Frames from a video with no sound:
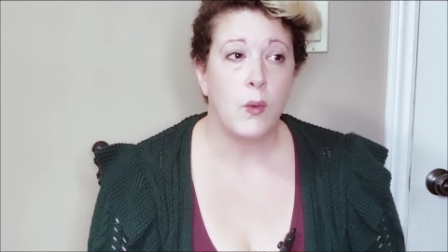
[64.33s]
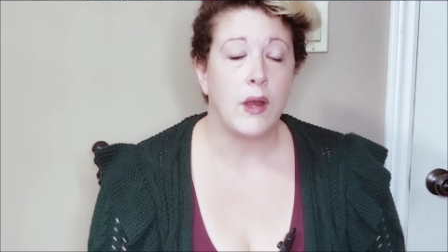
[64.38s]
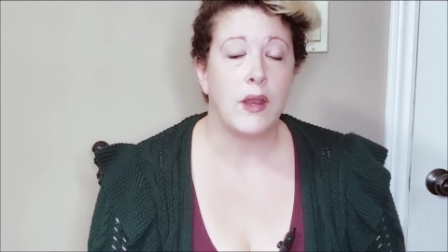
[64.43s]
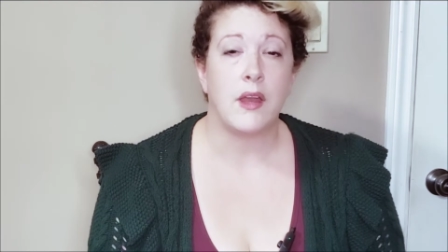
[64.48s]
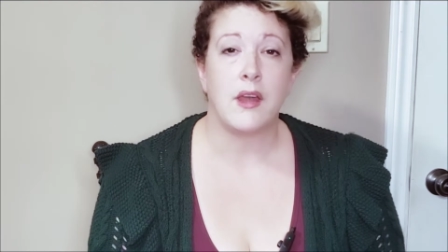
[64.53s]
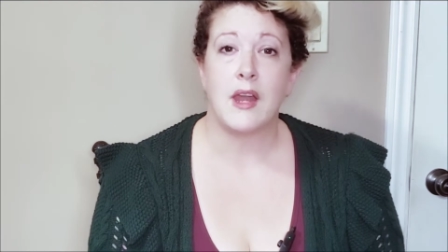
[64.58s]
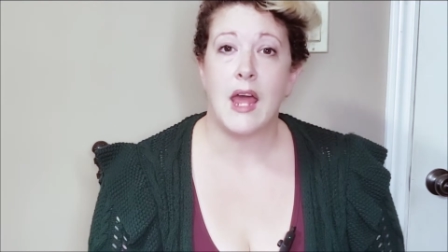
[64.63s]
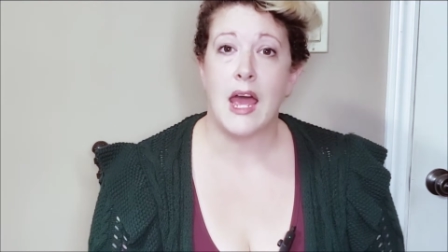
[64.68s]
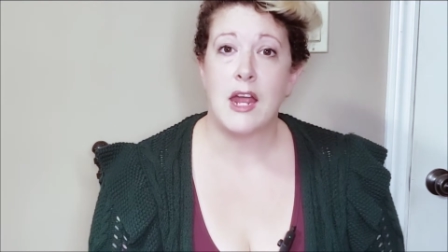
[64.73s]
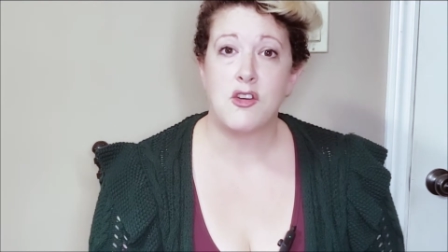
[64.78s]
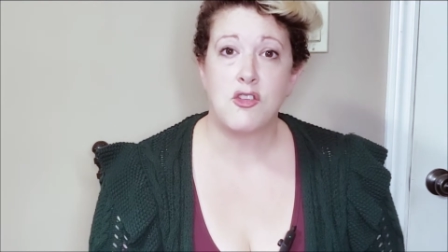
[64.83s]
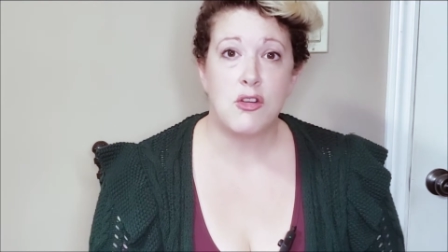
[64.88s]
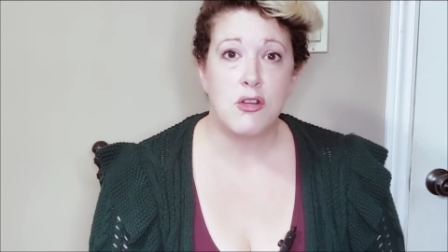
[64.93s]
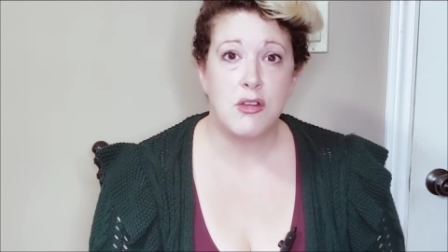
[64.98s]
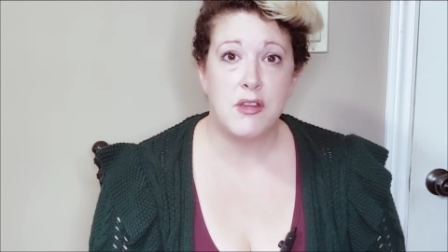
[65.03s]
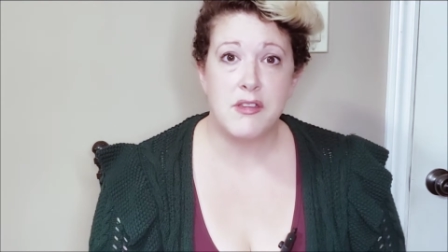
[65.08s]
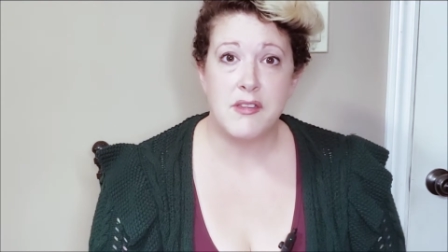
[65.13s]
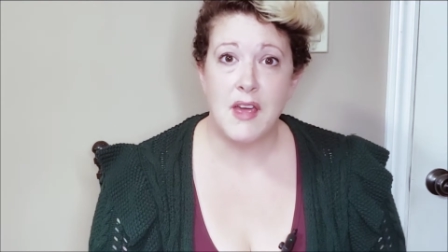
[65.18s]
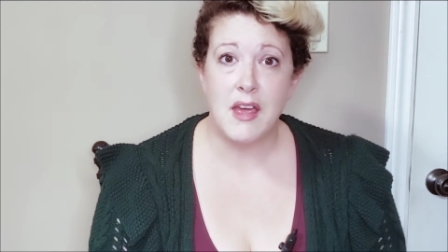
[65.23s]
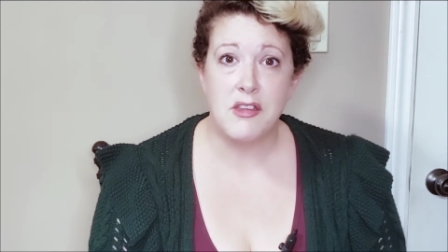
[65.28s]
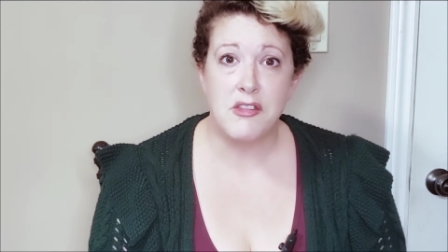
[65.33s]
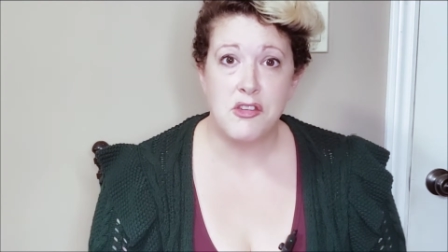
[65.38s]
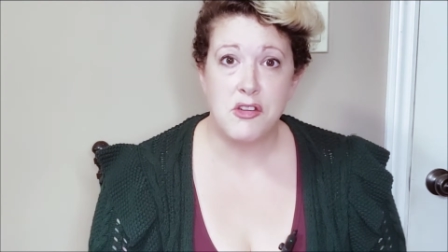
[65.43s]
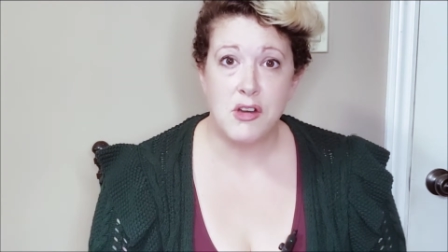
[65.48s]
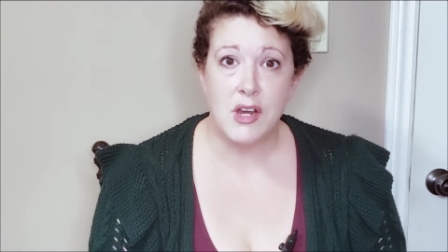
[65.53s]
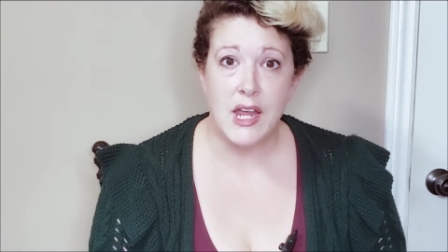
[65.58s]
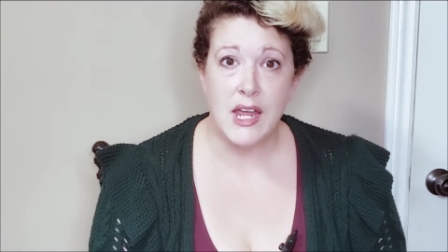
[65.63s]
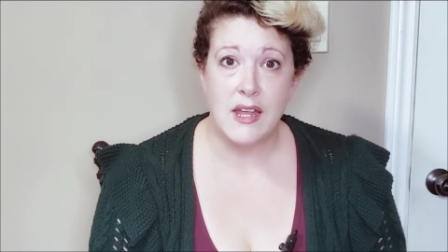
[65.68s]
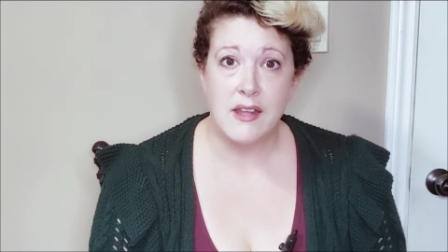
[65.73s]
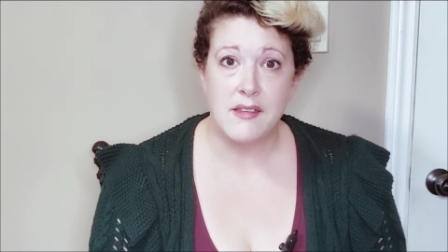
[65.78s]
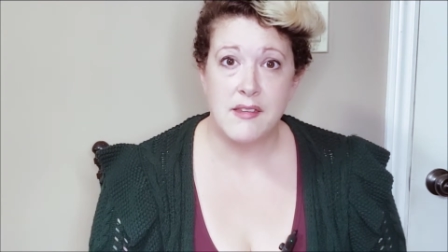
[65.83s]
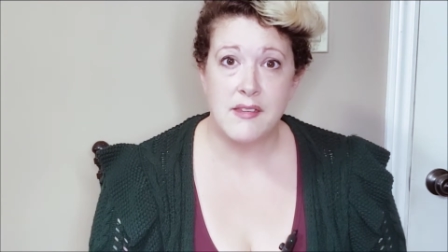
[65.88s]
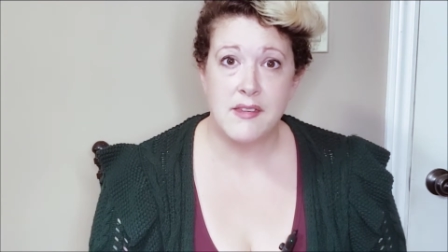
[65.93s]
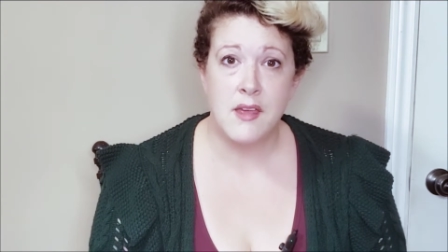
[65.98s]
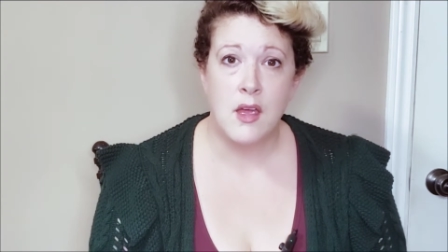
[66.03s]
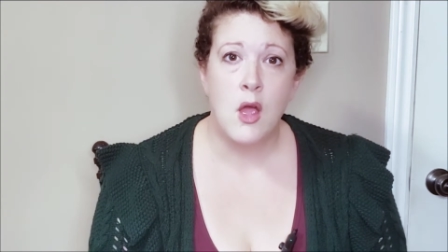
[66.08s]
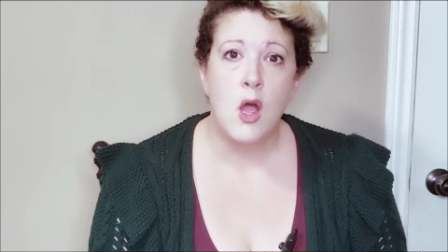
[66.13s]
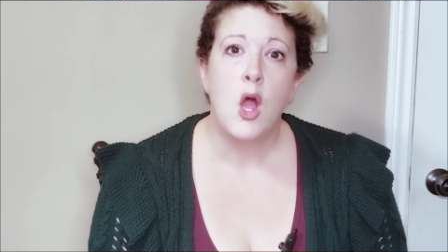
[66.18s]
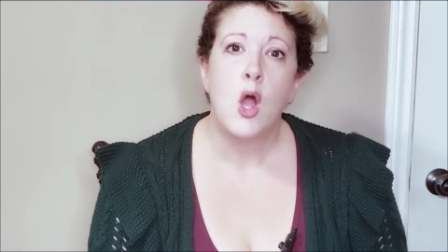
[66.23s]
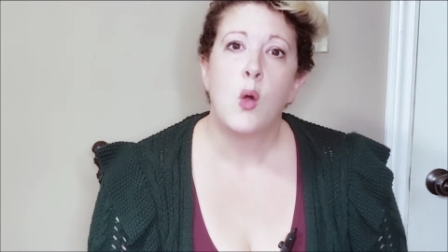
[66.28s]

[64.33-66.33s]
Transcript: when a natural disaster hits,